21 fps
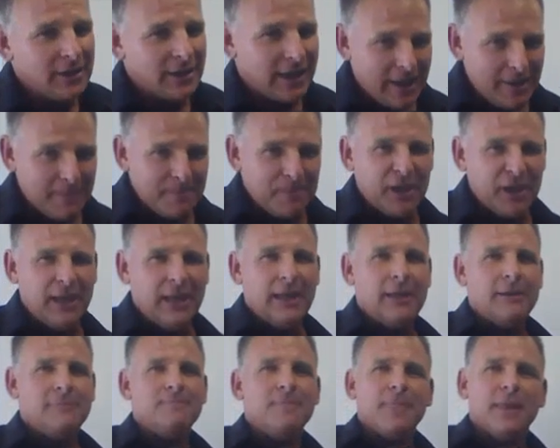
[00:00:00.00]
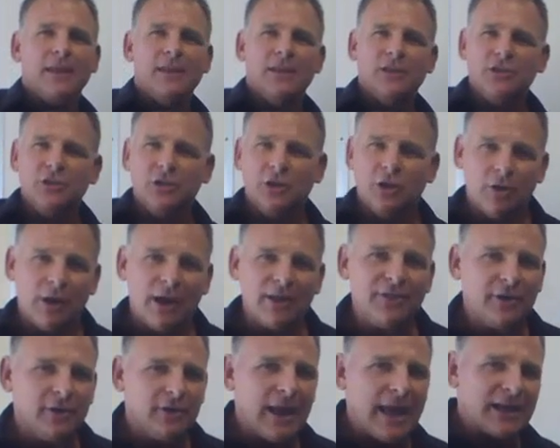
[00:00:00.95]
campaign, and that you can go
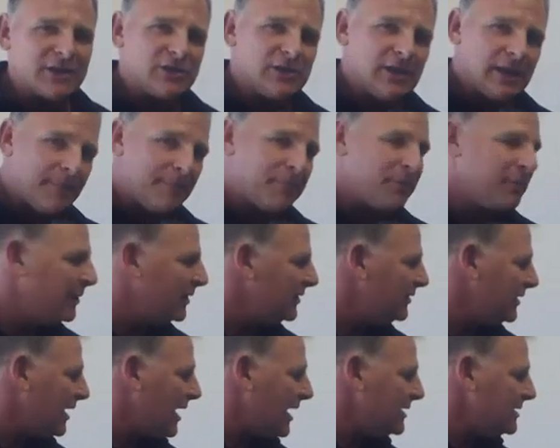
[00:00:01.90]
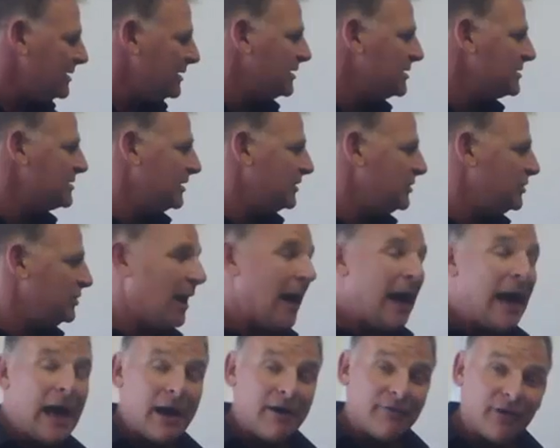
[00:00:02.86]
out there and actually implement the ideas that you
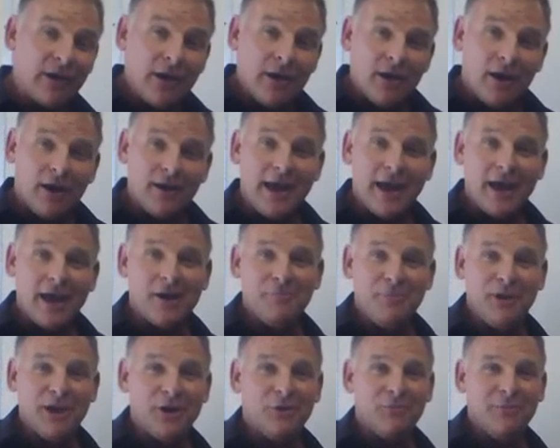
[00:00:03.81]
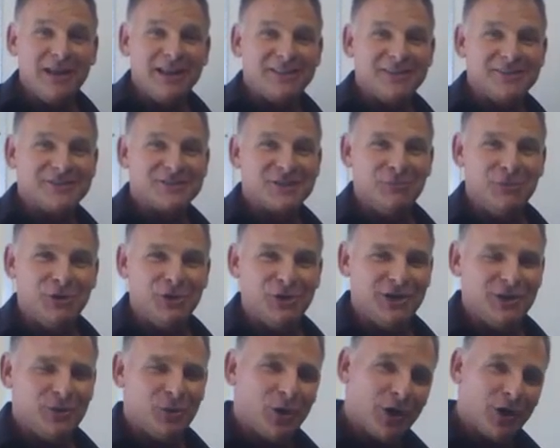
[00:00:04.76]
have on how to better make this
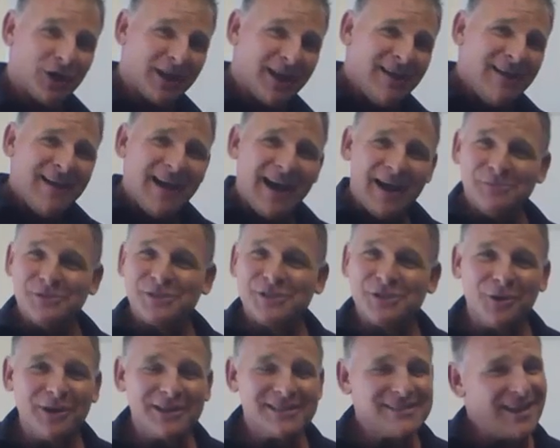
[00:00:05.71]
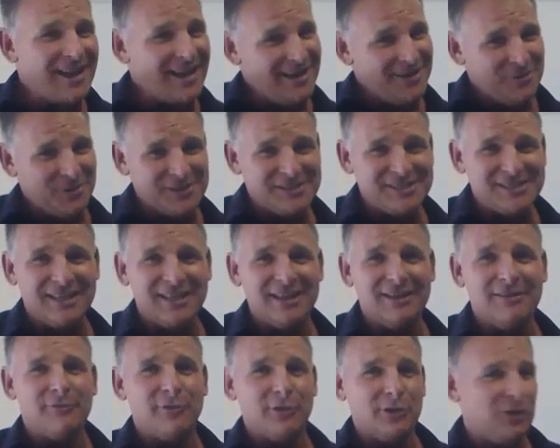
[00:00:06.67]
community work. I'm so excited, once
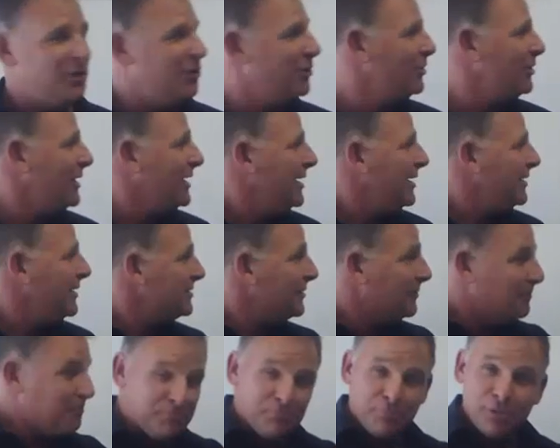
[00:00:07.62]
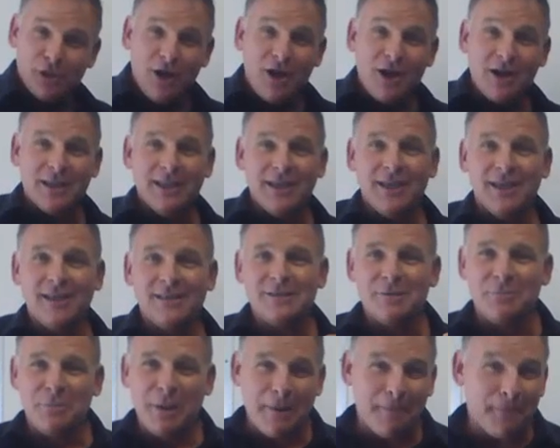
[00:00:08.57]
again, for you to plug in,
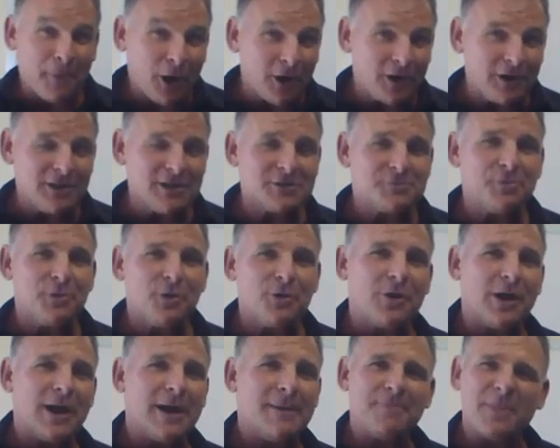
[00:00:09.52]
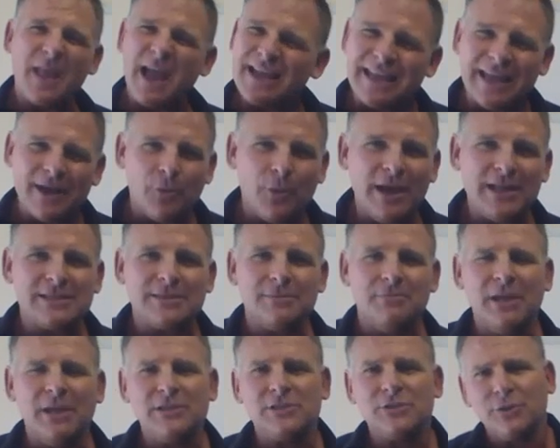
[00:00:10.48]
to be a part of this program. I can't wait to
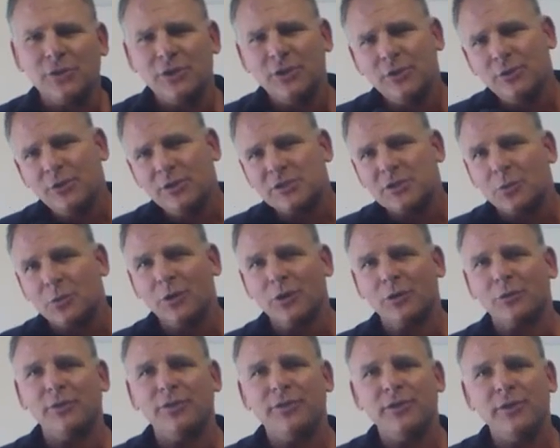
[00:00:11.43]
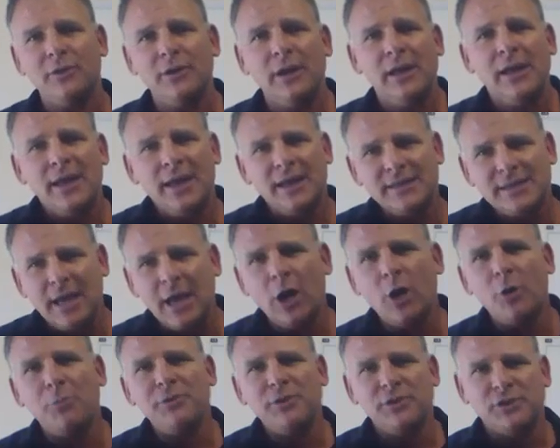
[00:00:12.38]
mentor you and to work with you and to
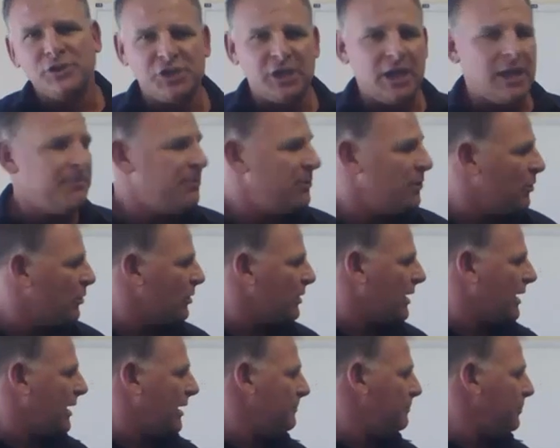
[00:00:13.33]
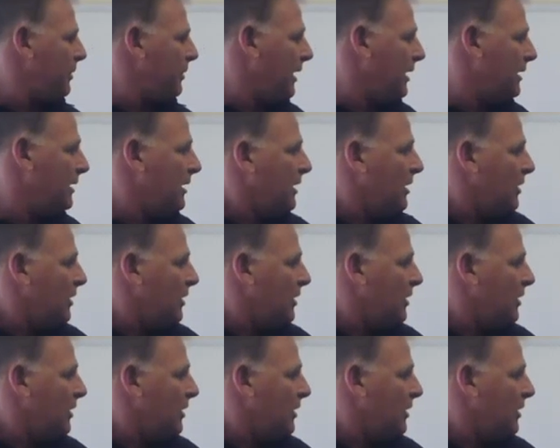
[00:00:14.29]
help you shape your campaign,